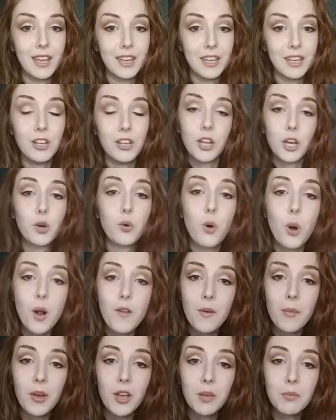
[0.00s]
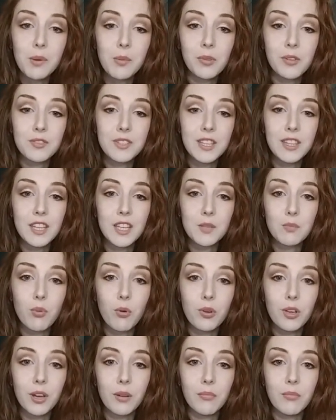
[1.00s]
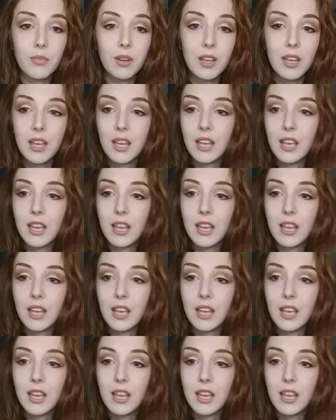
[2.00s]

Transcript: Nearly a quarter of a million people have seen this poem.